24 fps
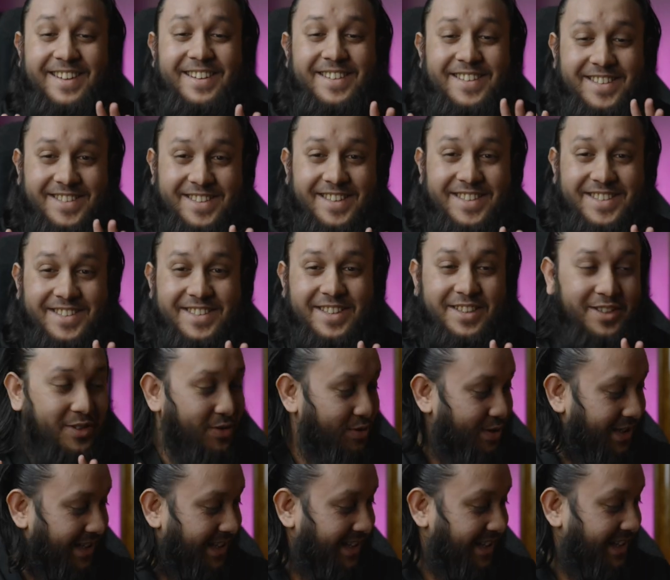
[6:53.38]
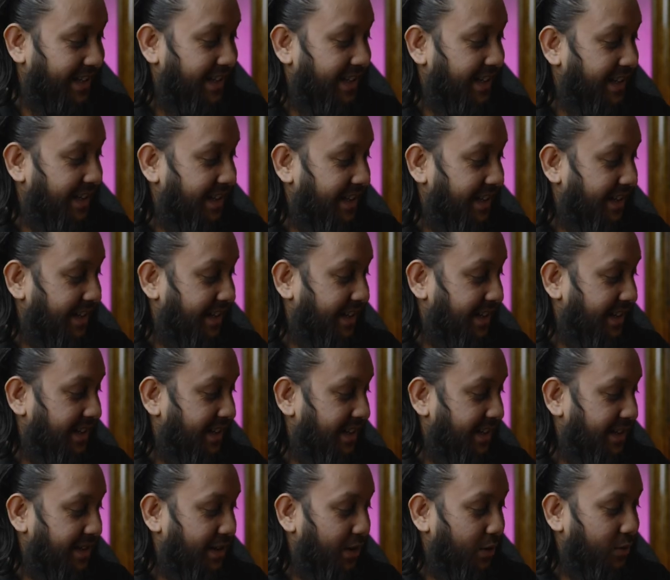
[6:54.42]
Just a quick
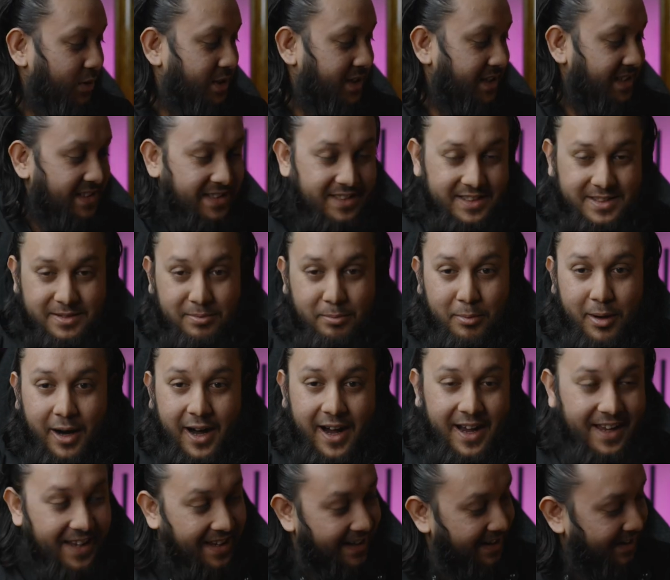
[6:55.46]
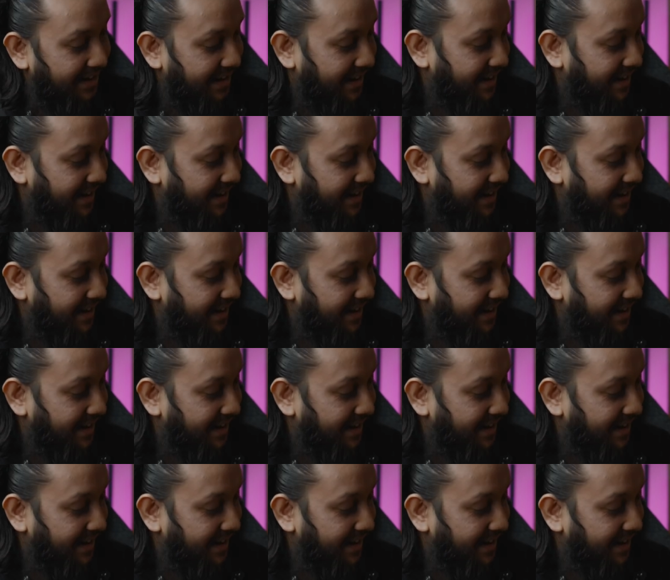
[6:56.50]
notice, my